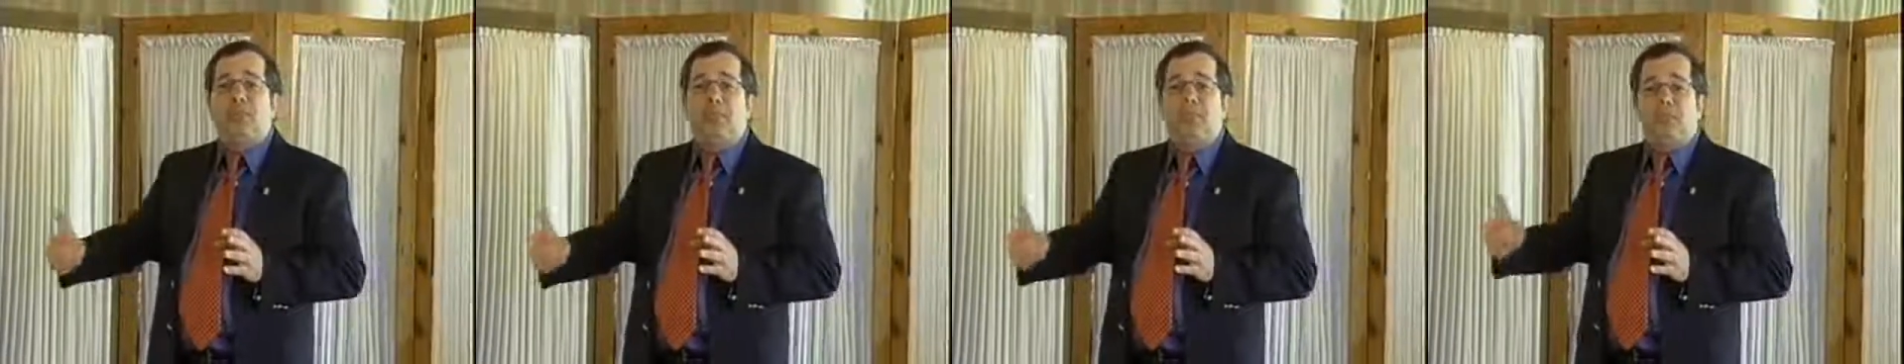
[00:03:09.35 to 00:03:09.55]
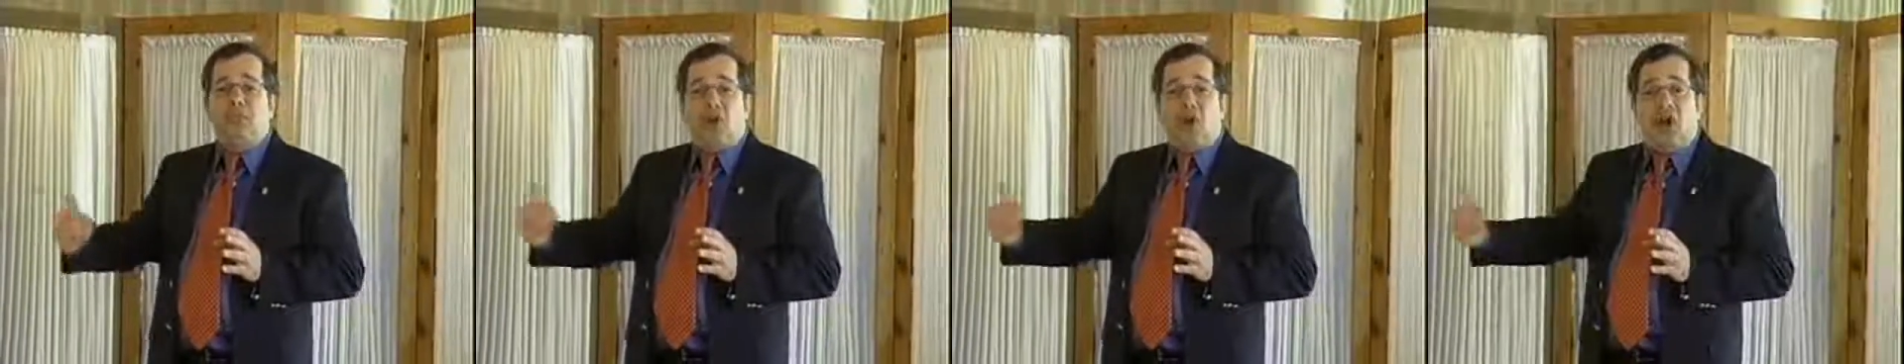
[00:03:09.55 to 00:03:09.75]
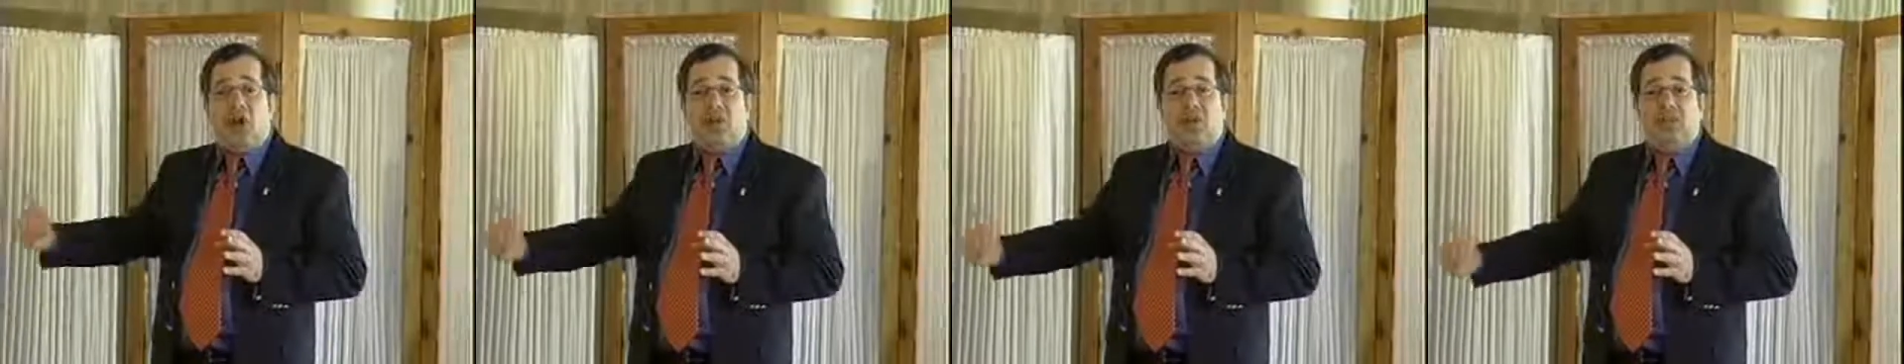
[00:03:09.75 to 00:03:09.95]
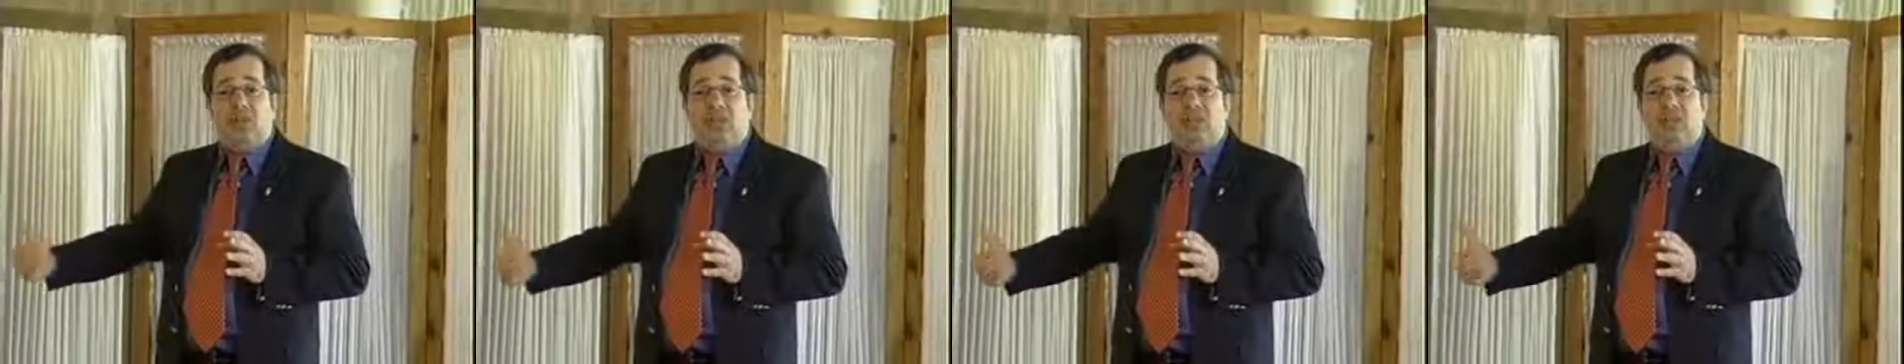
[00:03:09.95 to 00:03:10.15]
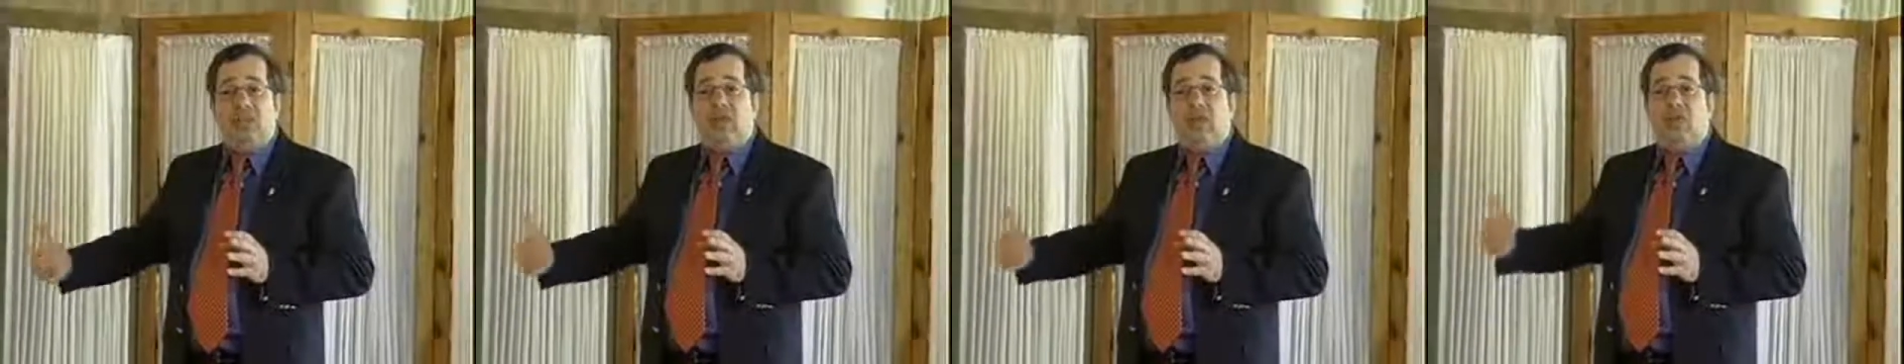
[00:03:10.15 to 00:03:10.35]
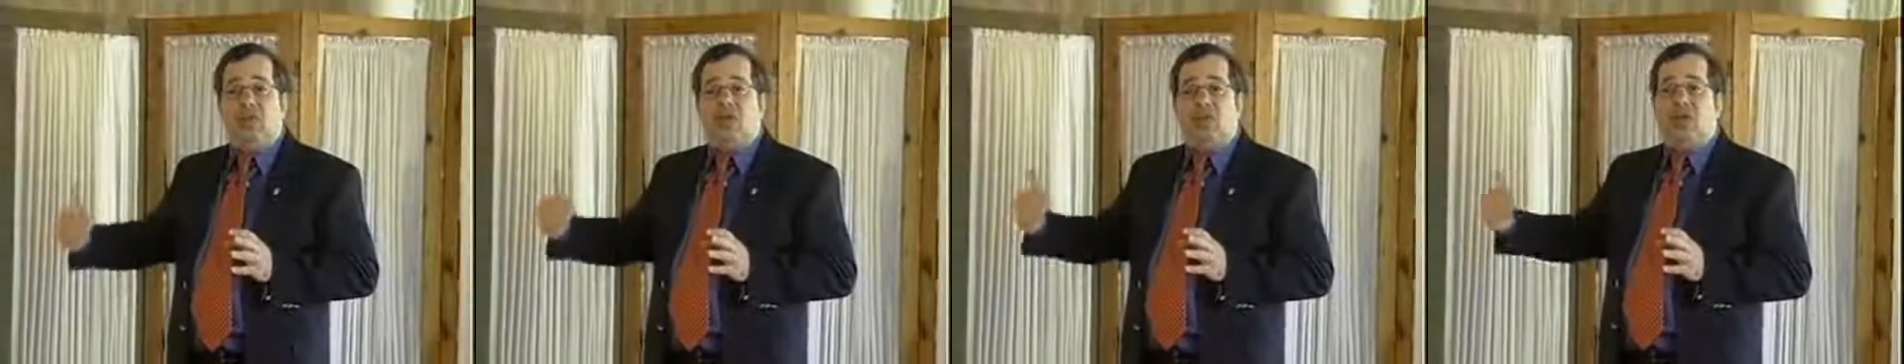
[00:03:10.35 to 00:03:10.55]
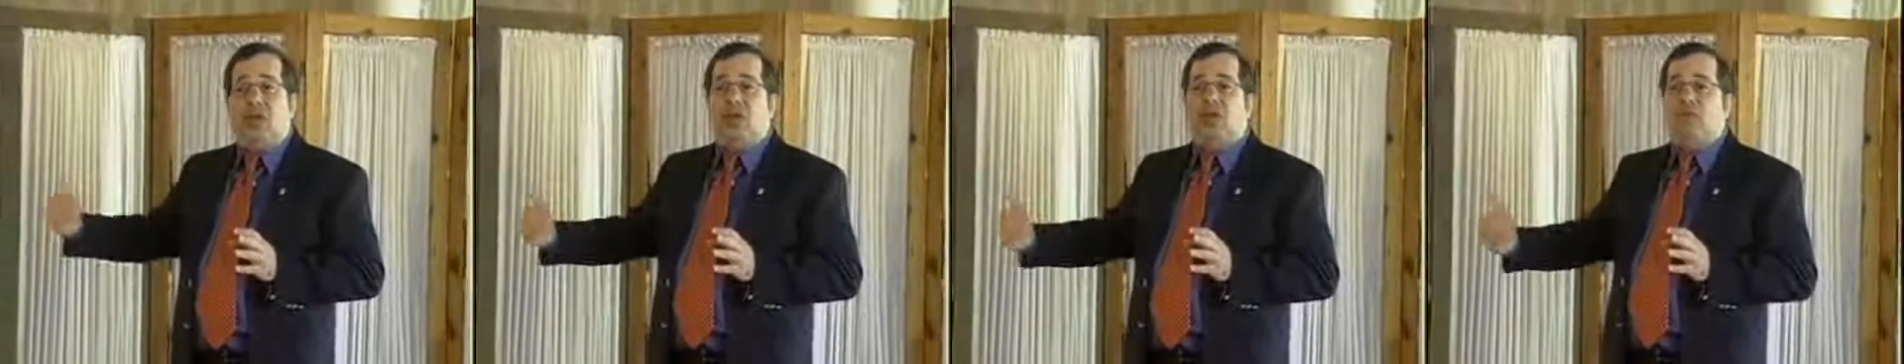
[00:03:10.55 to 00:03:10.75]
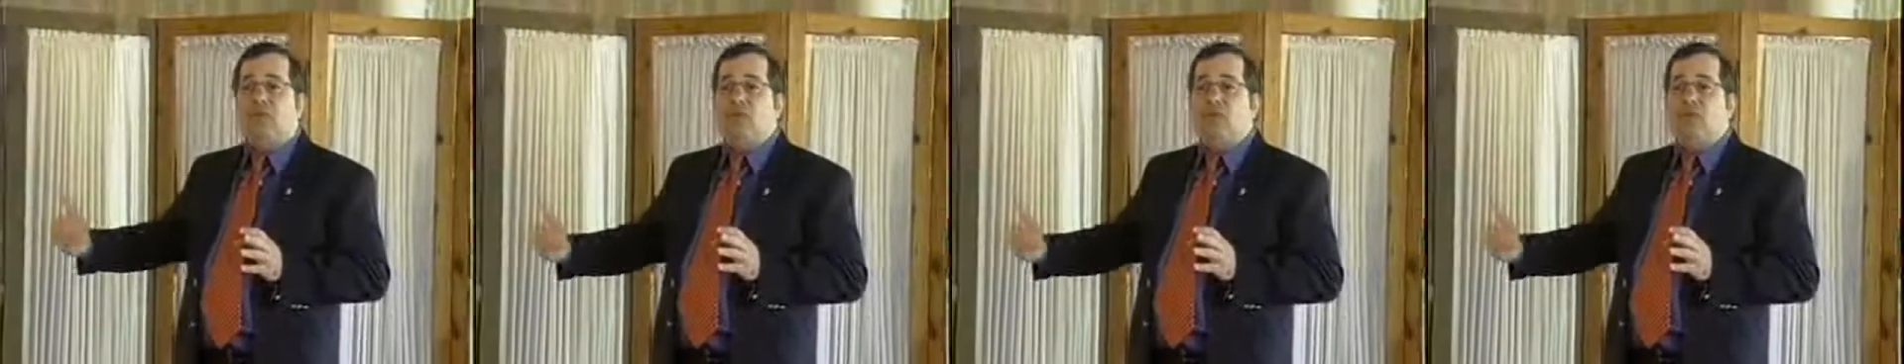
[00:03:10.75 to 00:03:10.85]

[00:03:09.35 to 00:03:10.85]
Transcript: the product in the ad or not.